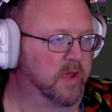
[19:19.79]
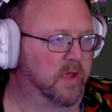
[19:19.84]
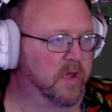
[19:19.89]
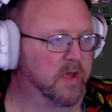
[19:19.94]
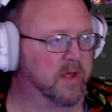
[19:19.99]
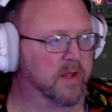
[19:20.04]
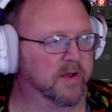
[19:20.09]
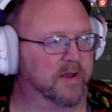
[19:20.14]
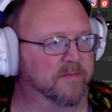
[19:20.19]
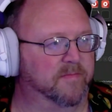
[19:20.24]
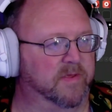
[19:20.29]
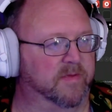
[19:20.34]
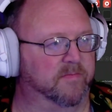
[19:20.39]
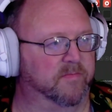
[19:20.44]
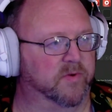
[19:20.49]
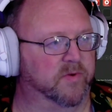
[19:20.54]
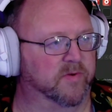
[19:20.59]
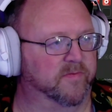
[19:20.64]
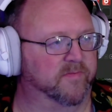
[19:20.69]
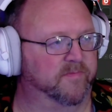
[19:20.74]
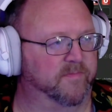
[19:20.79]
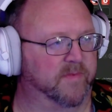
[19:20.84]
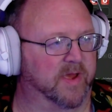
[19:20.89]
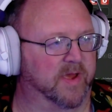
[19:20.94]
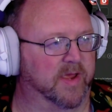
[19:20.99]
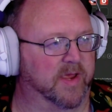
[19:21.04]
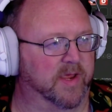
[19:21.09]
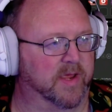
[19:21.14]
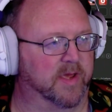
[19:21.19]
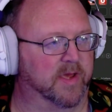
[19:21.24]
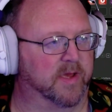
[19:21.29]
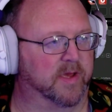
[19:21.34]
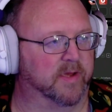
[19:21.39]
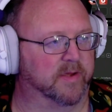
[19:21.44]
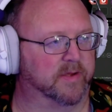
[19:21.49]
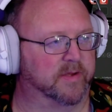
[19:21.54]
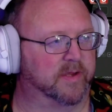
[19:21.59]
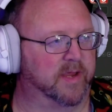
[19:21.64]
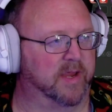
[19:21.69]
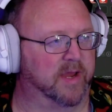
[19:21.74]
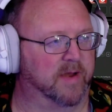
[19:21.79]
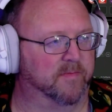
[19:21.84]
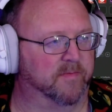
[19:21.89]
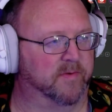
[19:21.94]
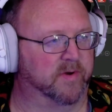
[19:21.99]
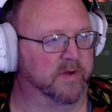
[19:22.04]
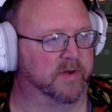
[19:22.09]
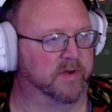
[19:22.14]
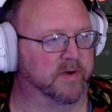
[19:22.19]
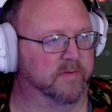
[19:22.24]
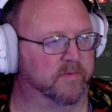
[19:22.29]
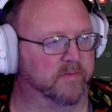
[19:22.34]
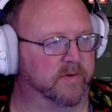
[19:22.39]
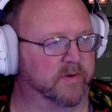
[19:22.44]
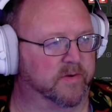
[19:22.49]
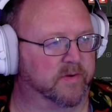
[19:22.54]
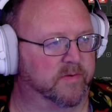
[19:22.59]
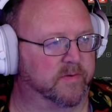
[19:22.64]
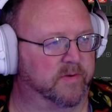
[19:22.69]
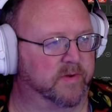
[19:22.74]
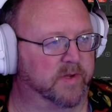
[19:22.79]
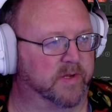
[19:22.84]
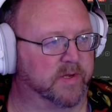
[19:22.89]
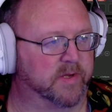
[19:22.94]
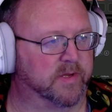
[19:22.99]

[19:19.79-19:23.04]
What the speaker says: Let me move my camera here real quick.